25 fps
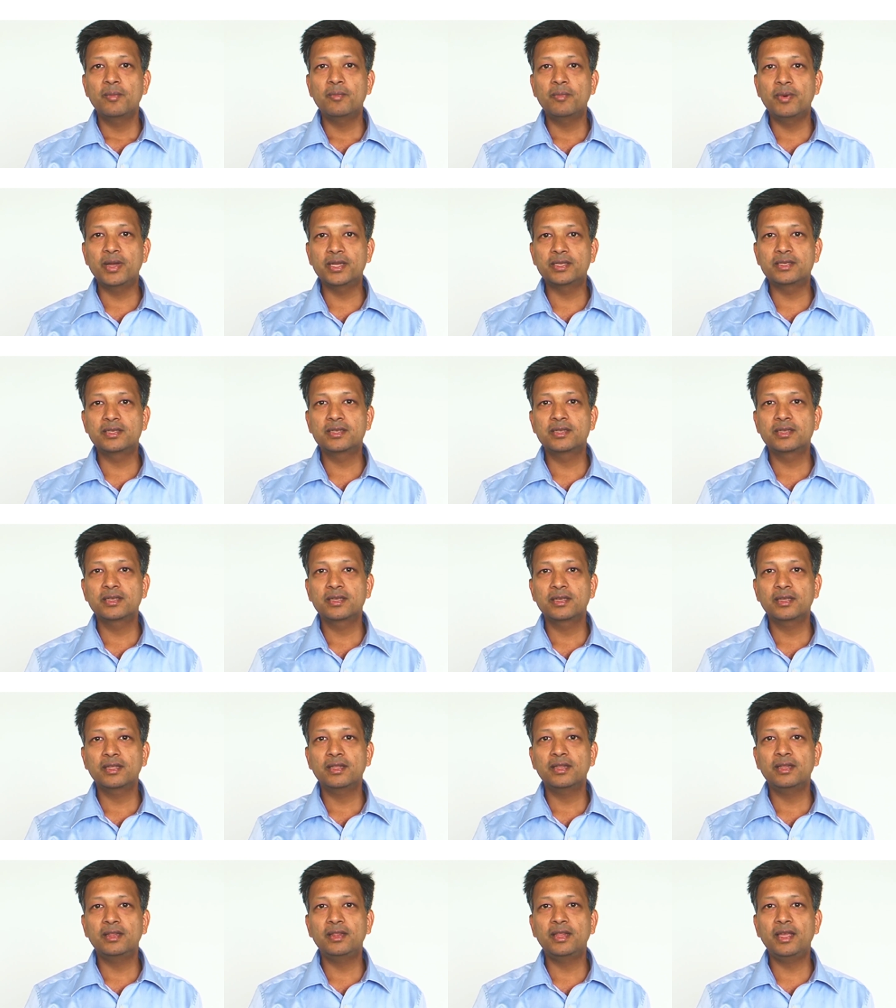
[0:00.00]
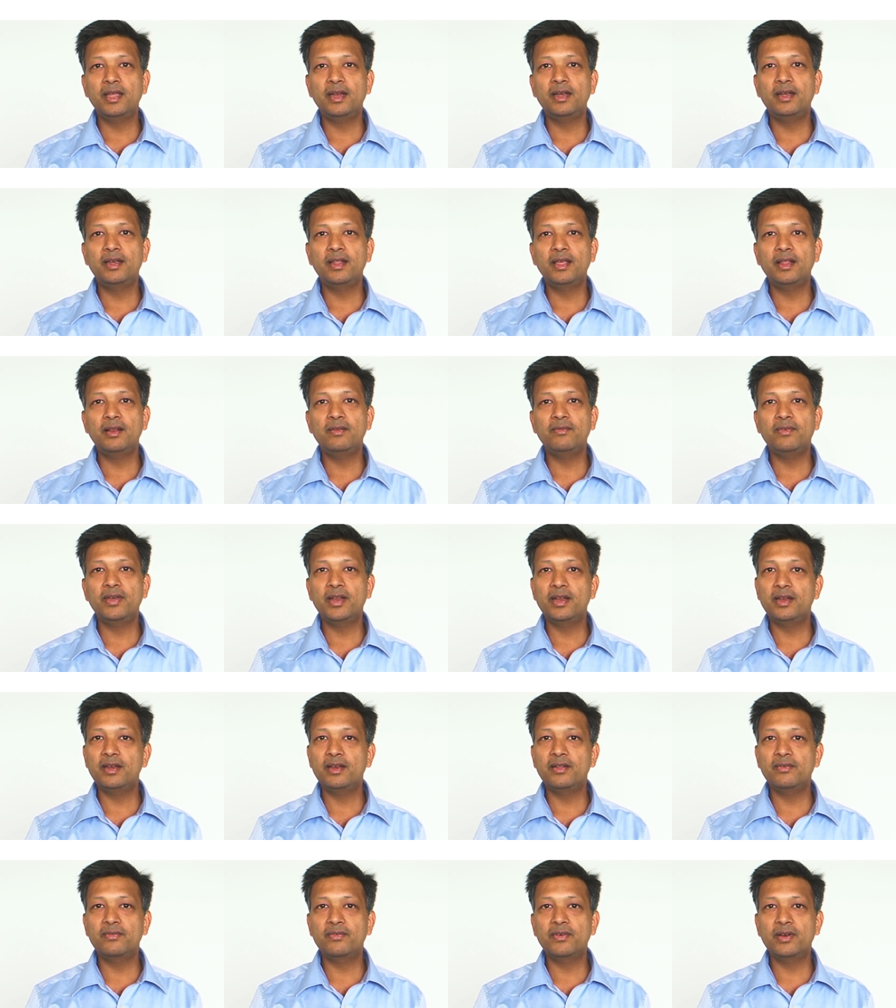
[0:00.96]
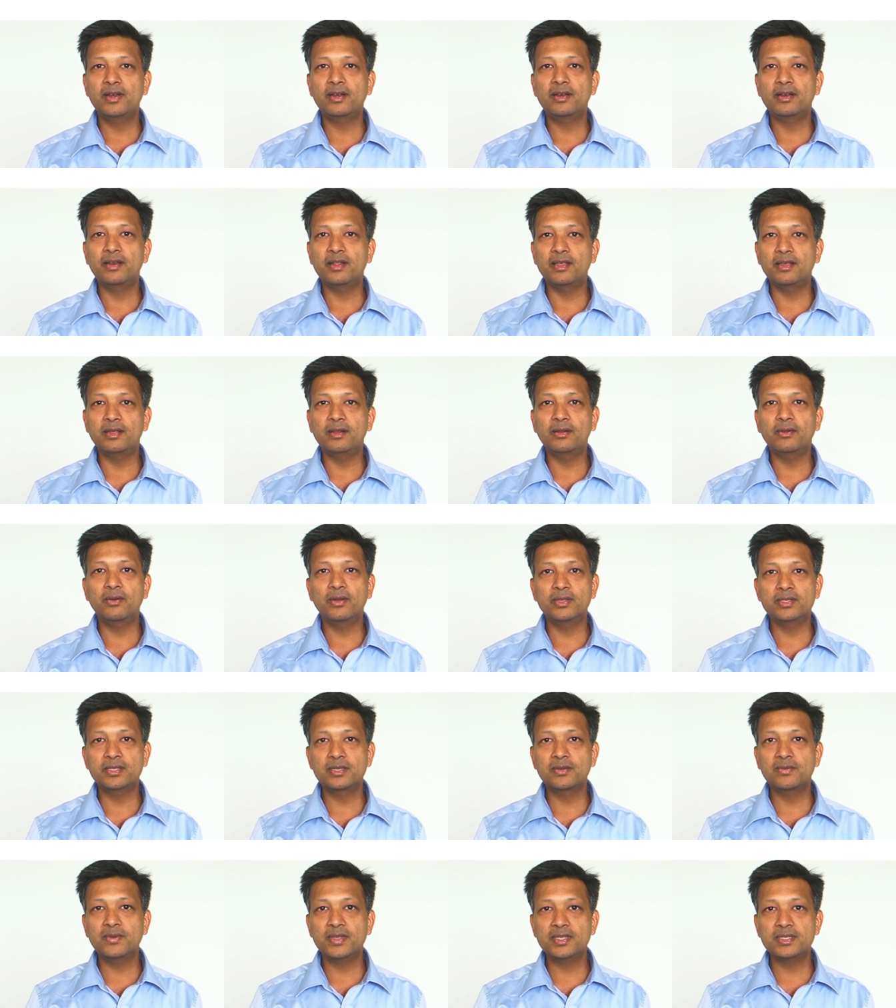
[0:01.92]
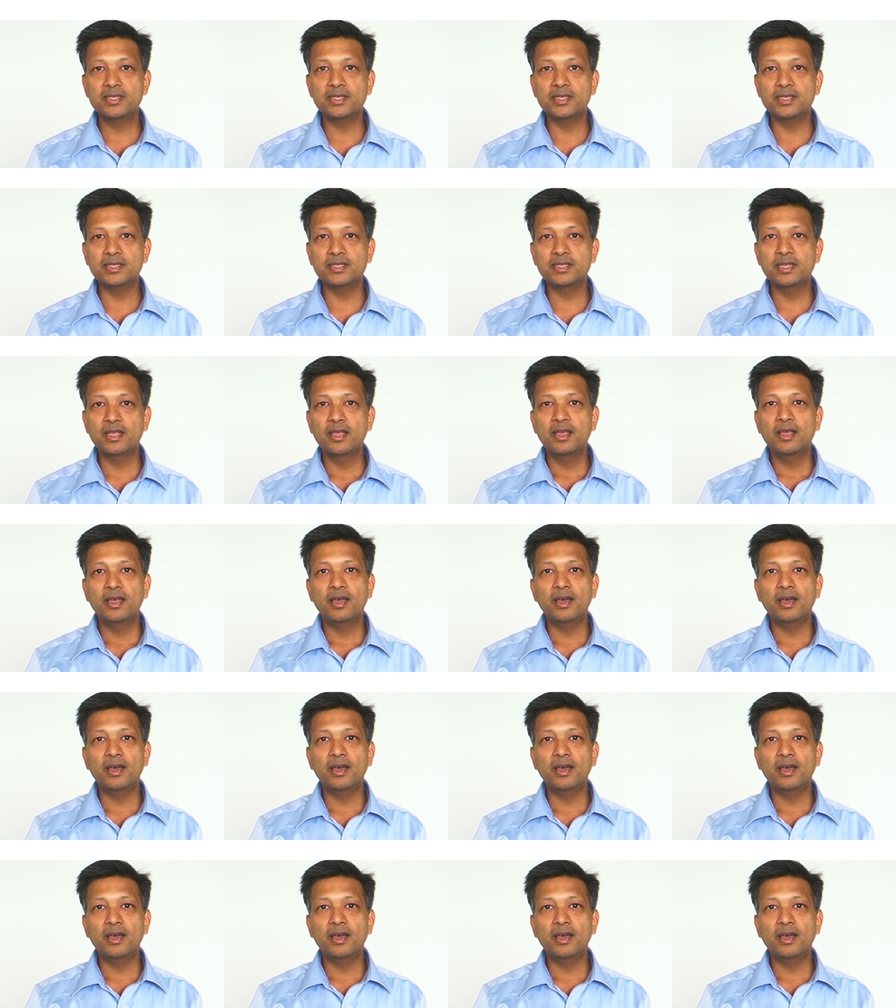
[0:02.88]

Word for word: but they entail very different legal consequences.